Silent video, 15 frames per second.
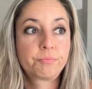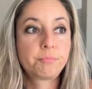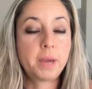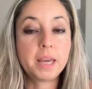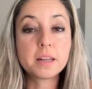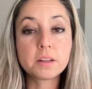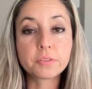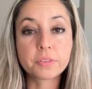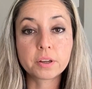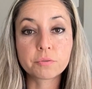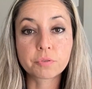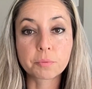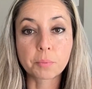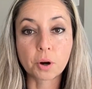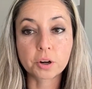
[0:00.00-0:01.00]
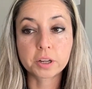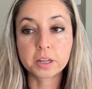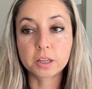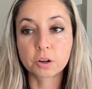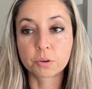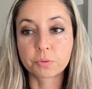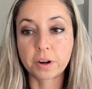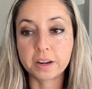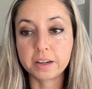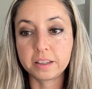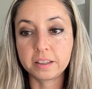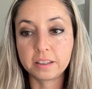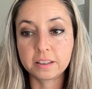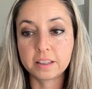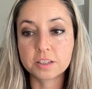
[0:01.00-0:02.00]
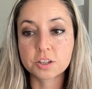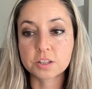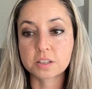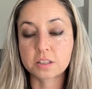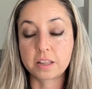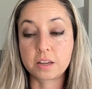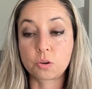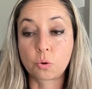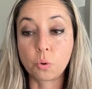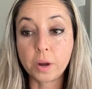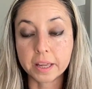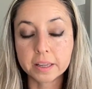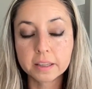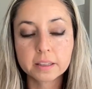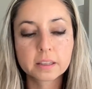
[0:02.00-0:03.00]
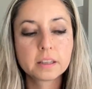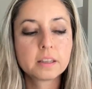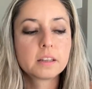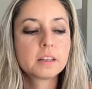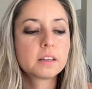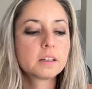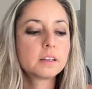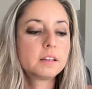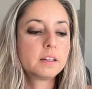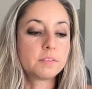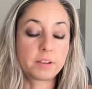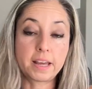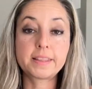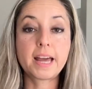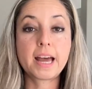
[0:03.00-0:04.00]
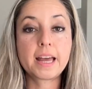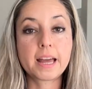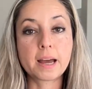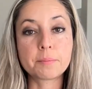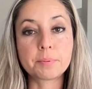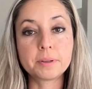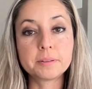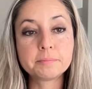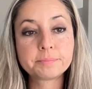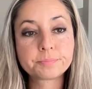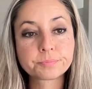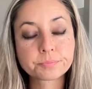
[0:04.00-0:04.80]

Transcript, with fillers: pay anything for marketing or writing and they just they quit. I've had that happen.